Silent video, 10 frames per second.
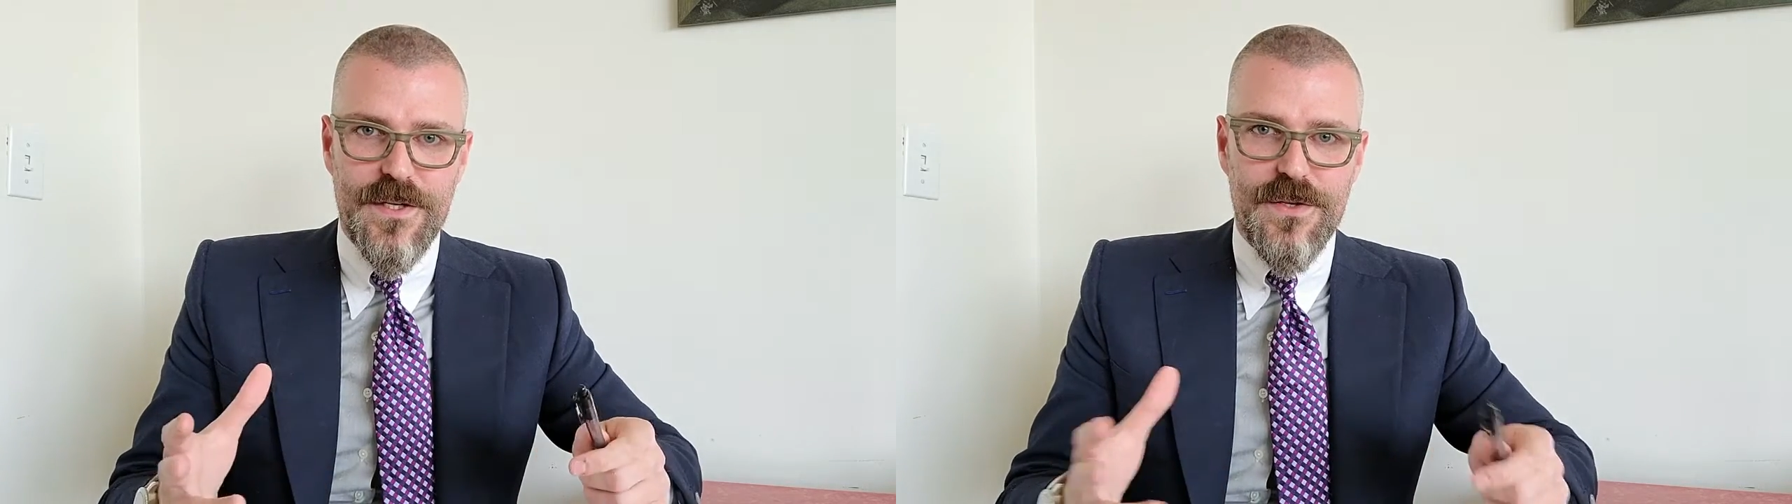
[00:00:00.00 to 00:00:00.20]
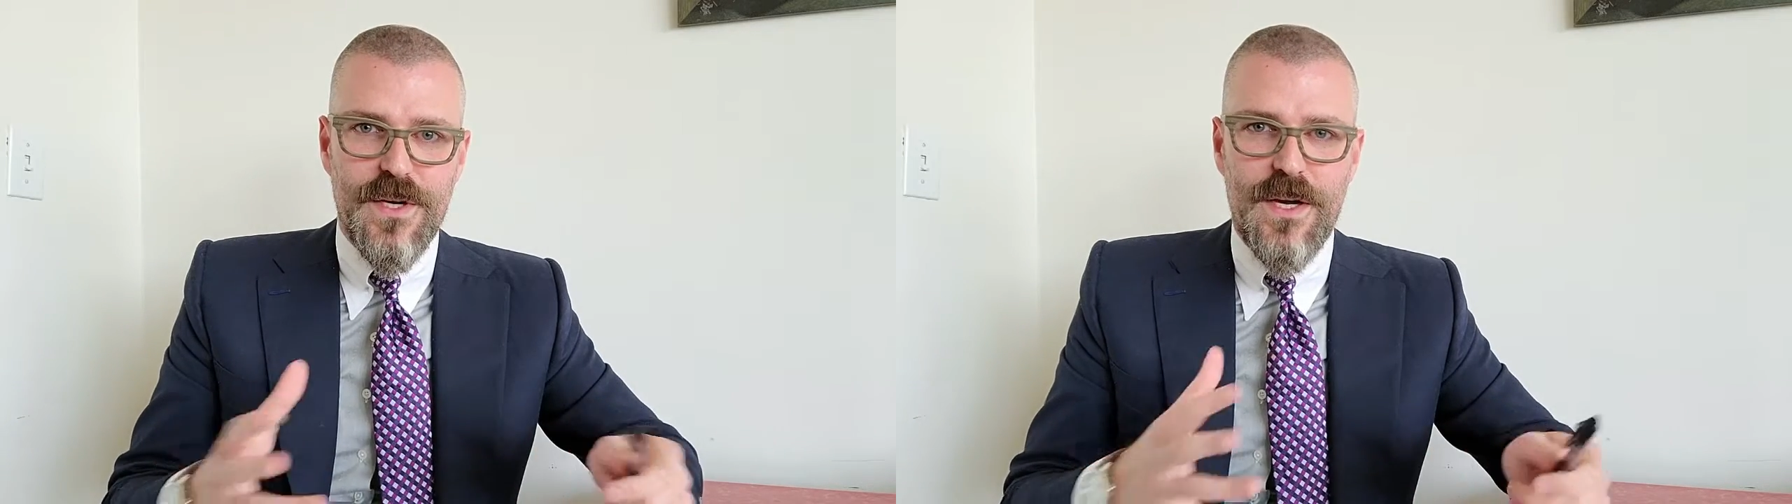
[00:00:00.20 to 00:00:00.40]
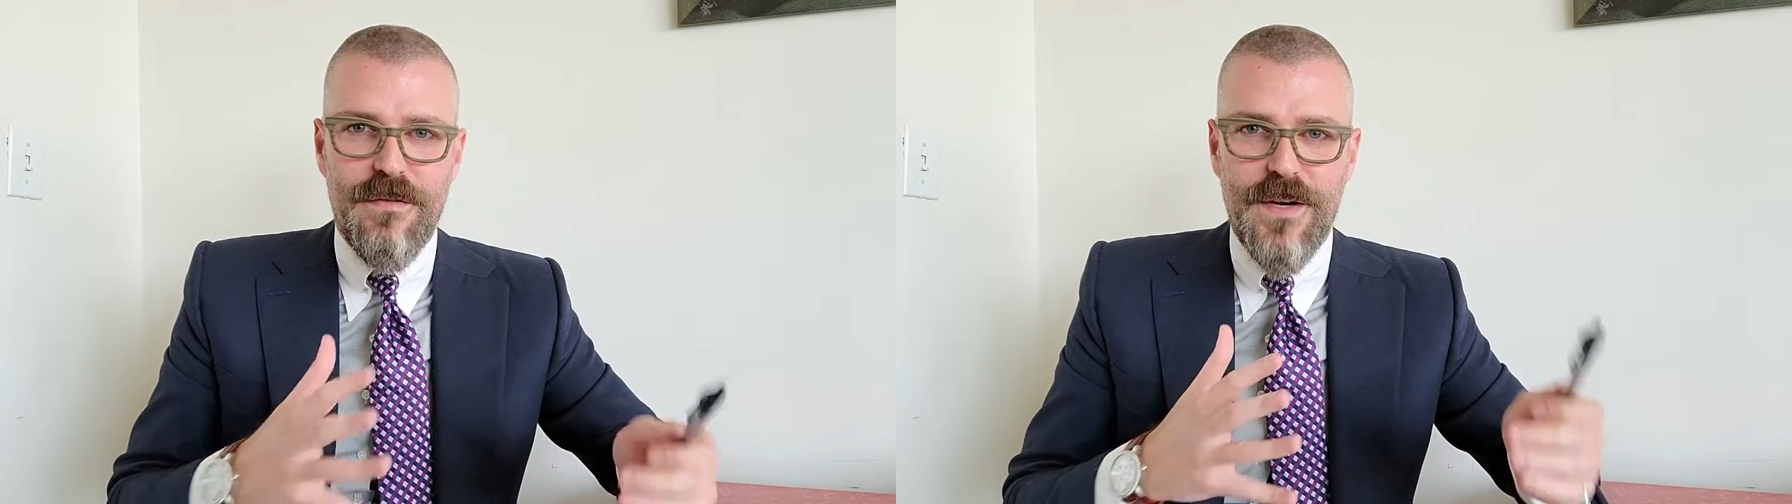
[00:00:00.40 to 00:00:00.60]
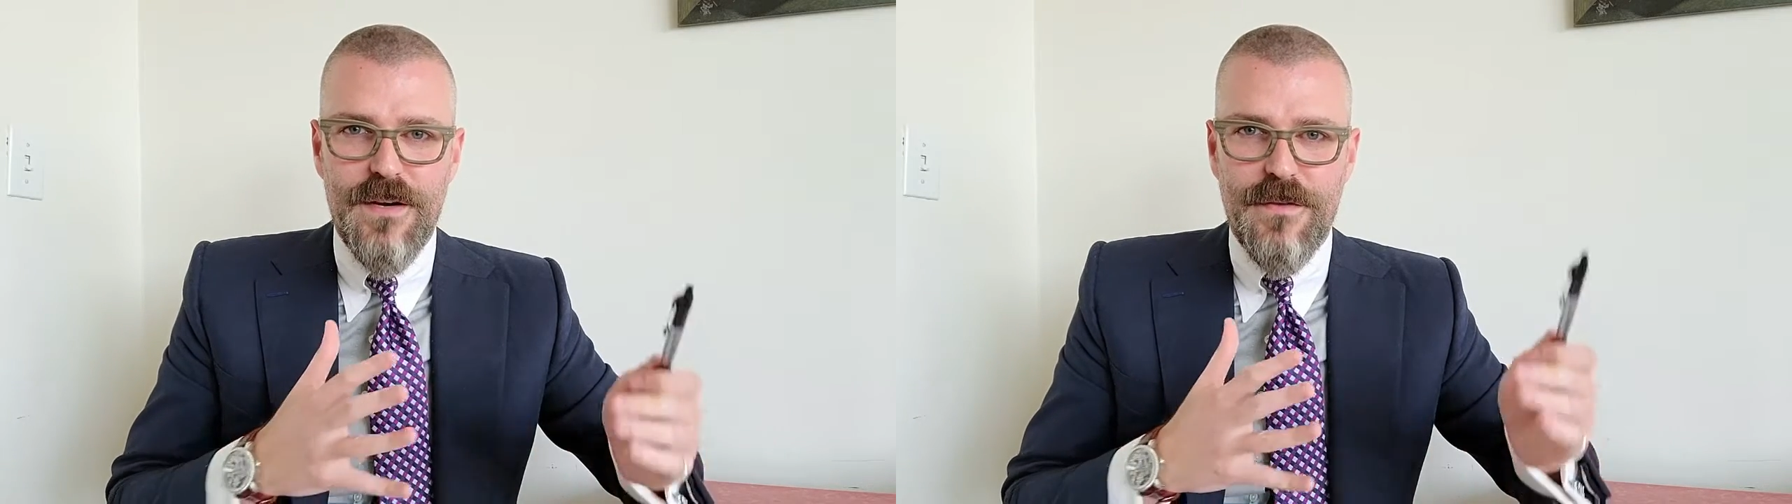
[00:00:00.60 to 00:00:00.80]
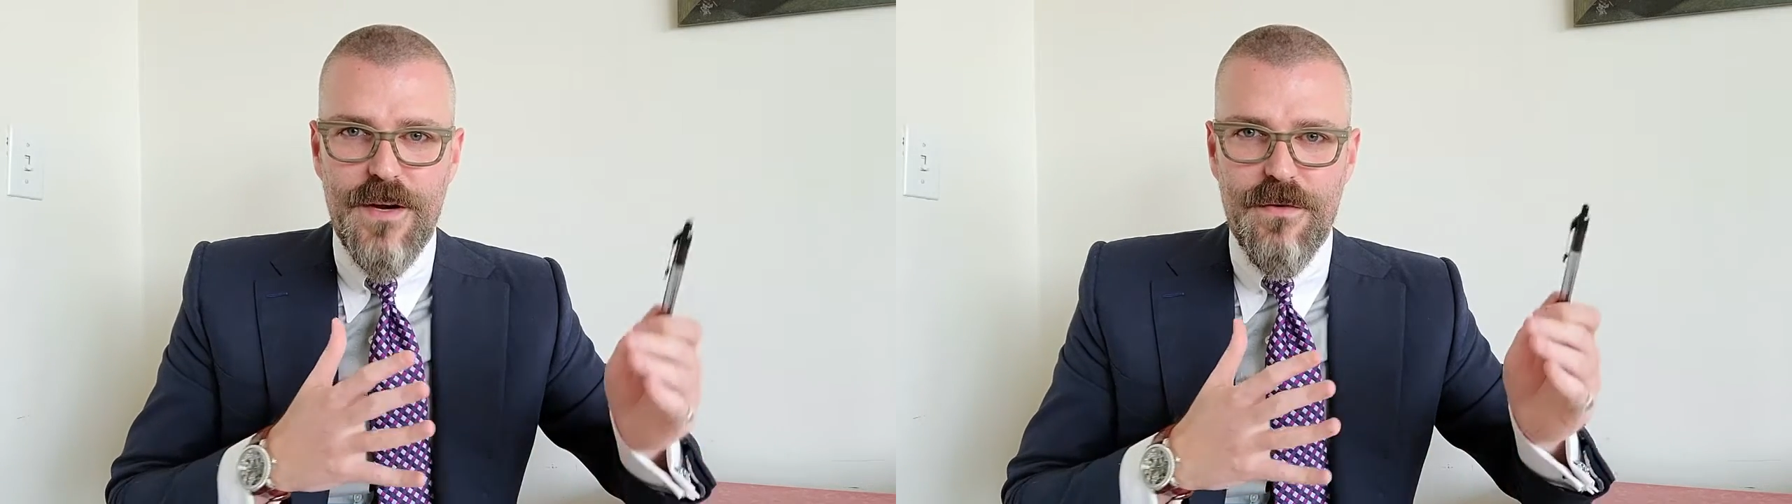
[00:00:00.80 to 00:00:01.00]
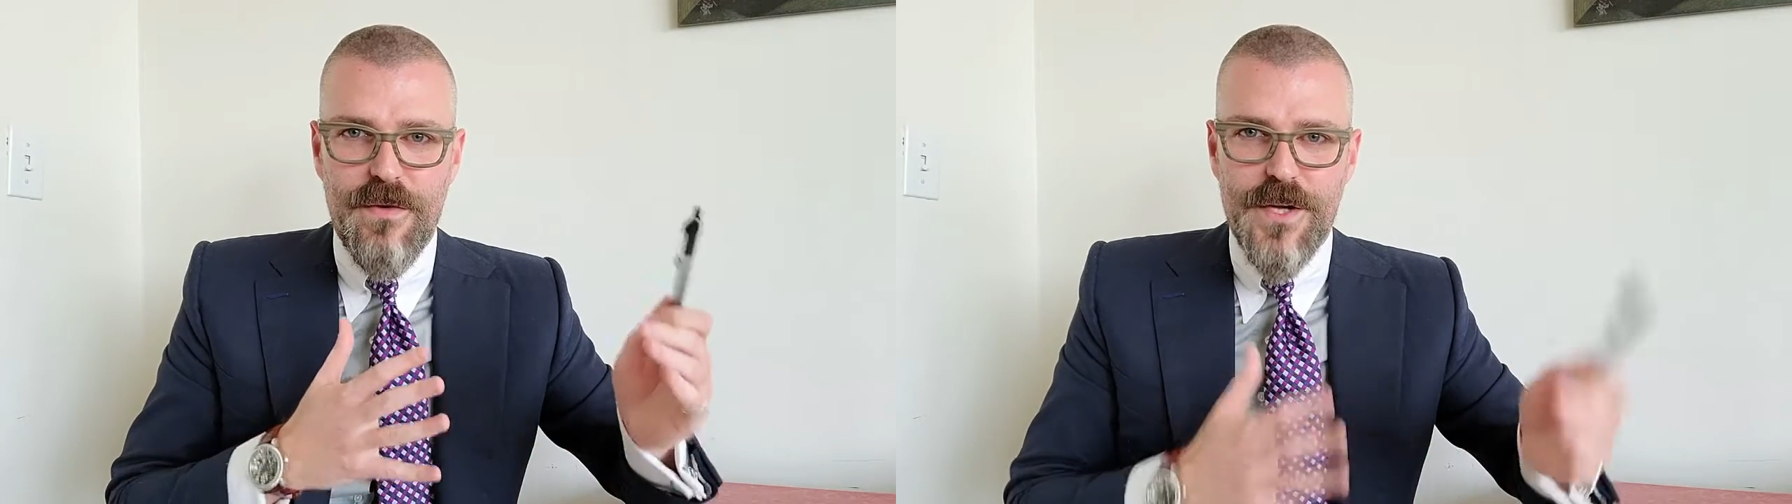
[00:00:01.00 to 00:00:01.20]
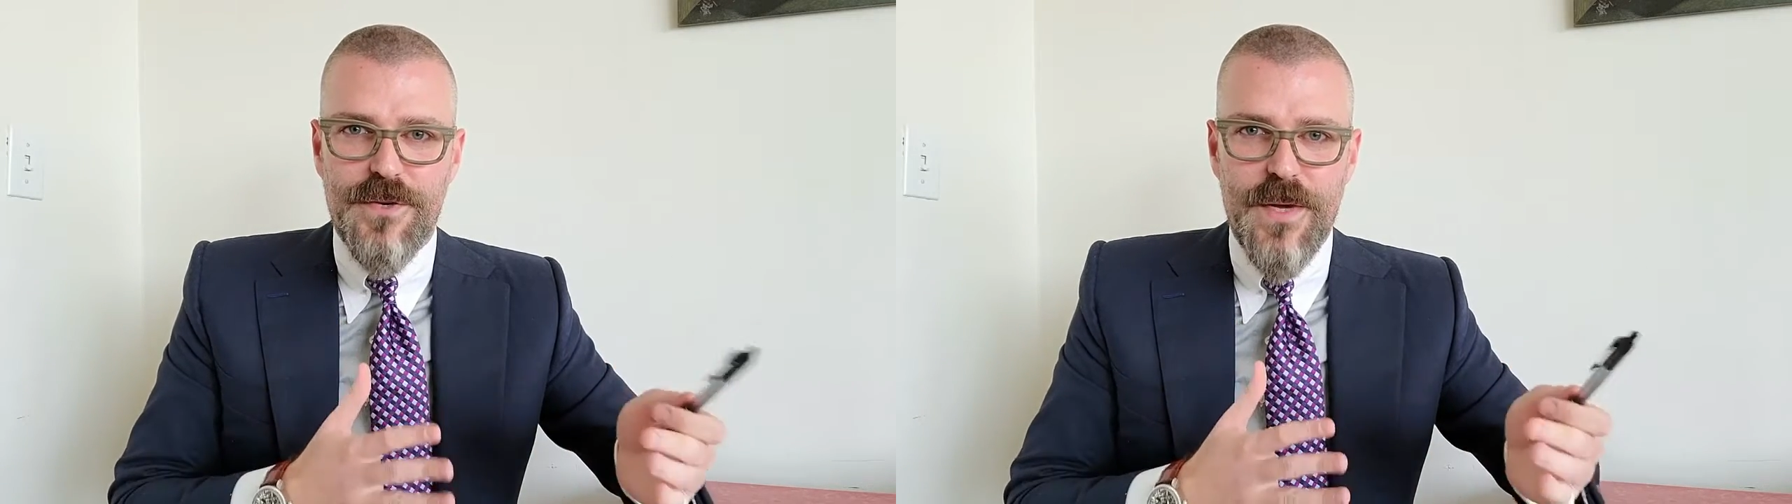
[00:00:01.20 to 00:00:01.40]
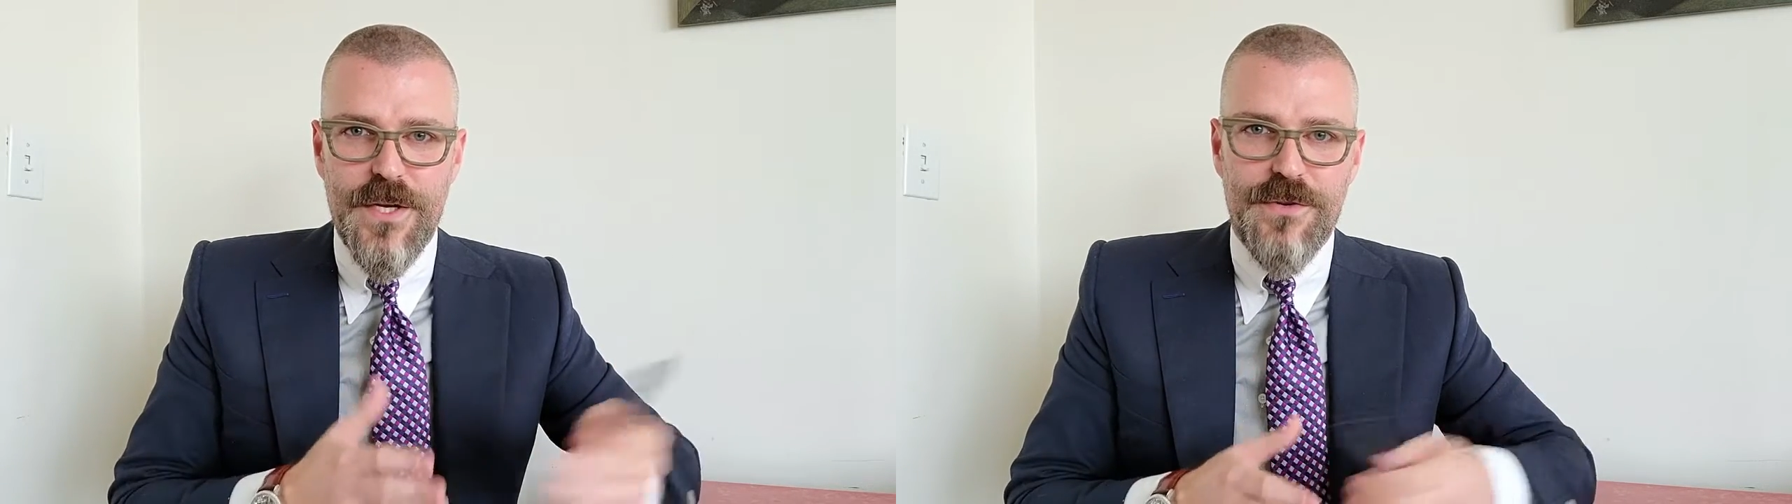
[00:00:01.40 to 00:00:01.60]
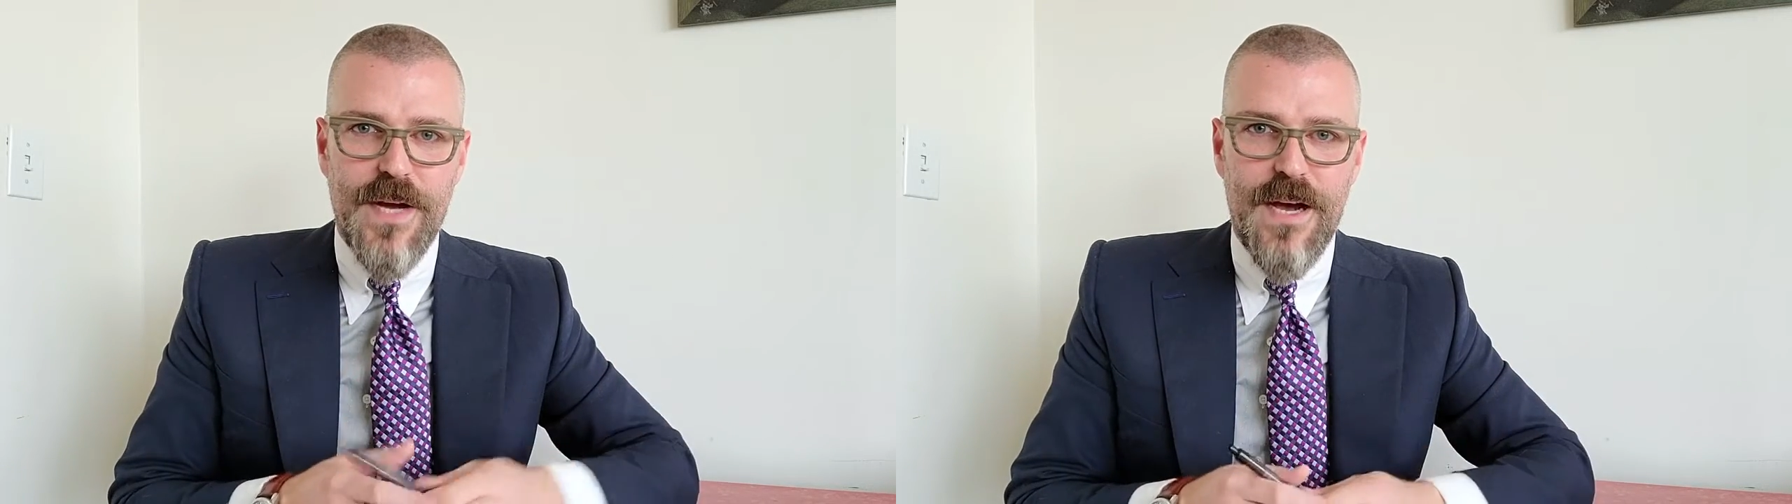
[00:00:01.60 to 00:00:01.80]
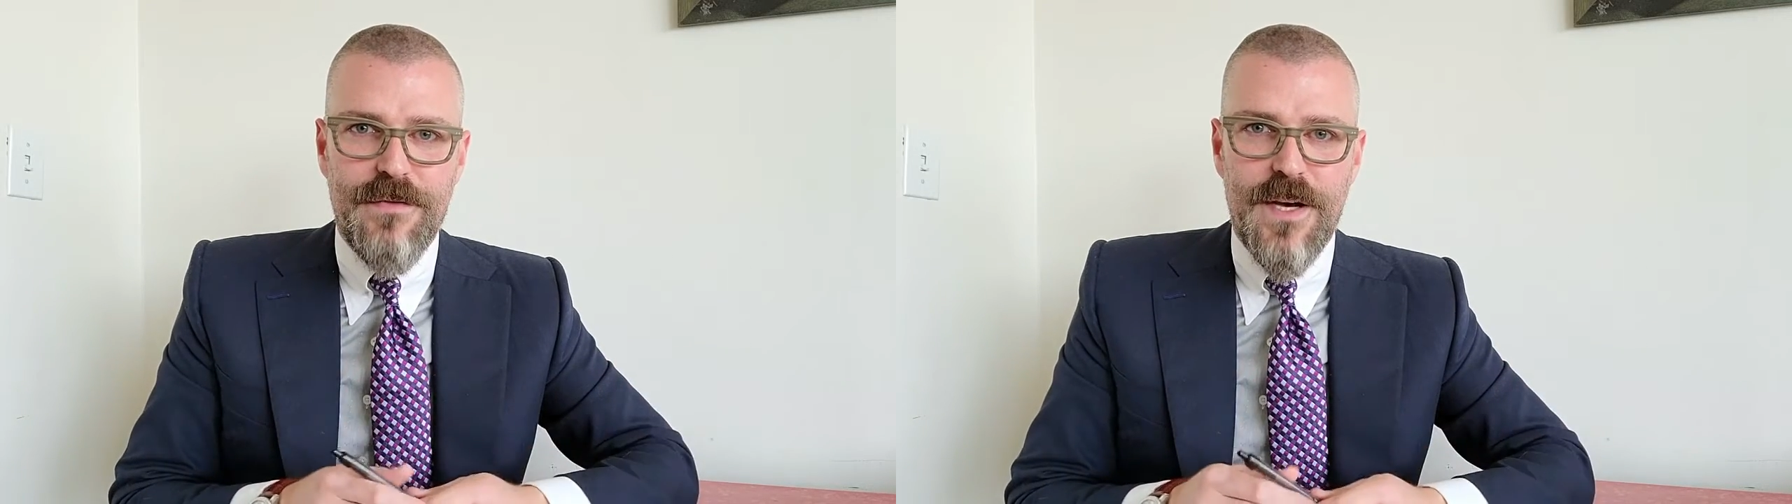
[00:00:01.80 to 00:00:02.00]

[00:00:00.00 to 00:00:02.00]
So not a very, very regimented draft,